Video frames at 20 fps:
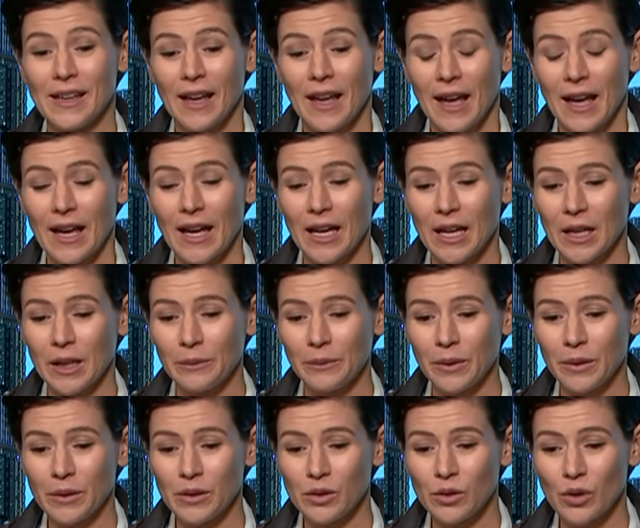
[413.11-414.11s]
Um,
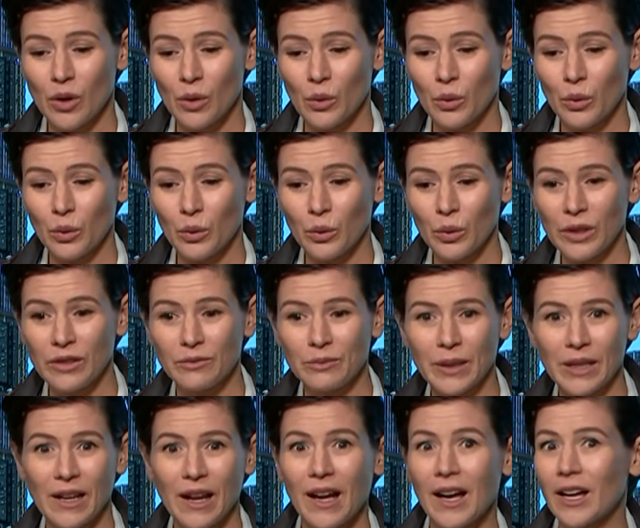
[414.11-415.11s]
mm. You know, we've been
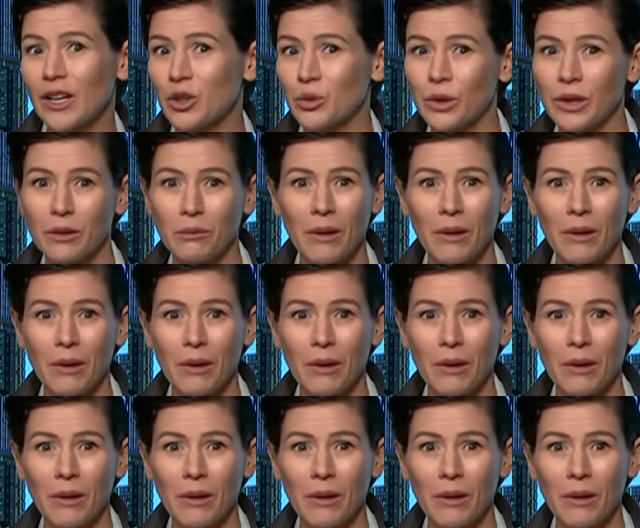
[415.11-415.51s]
arguing